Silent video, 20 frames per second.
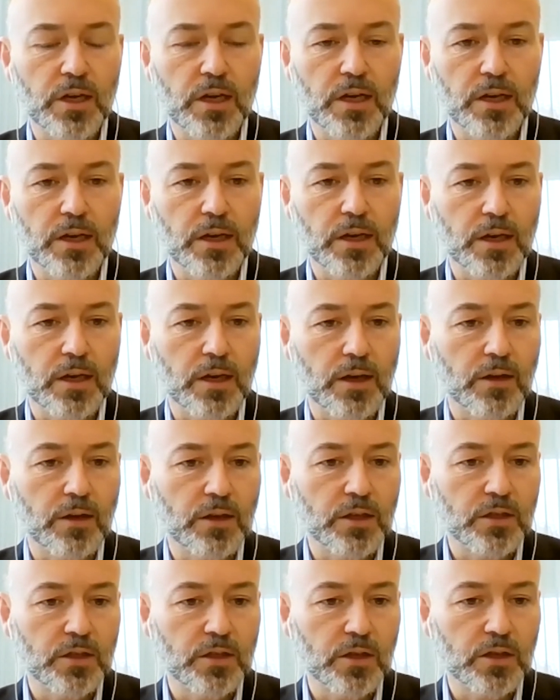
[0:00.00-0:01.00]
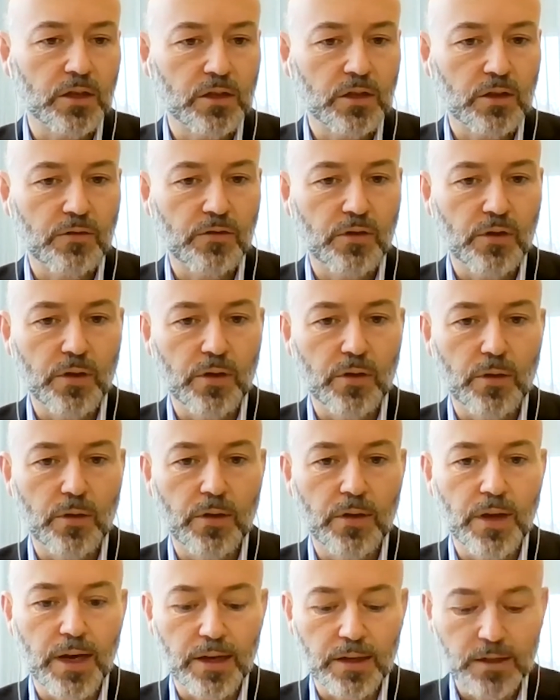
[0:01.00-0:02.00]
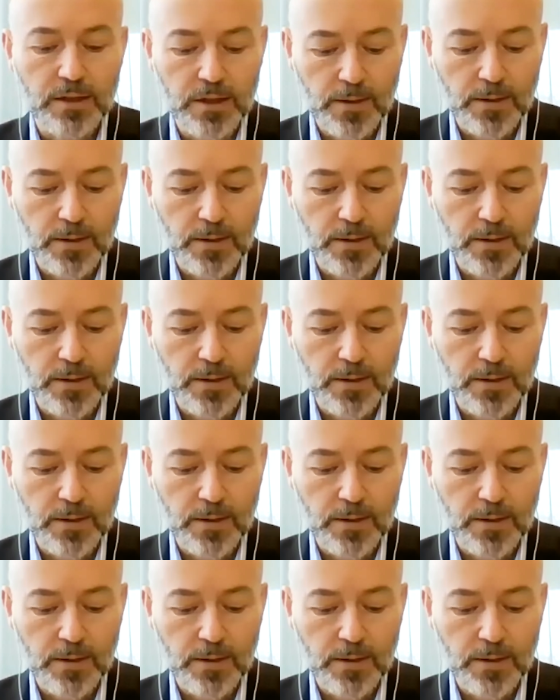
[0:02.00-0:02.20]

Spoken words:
and discuss further on that.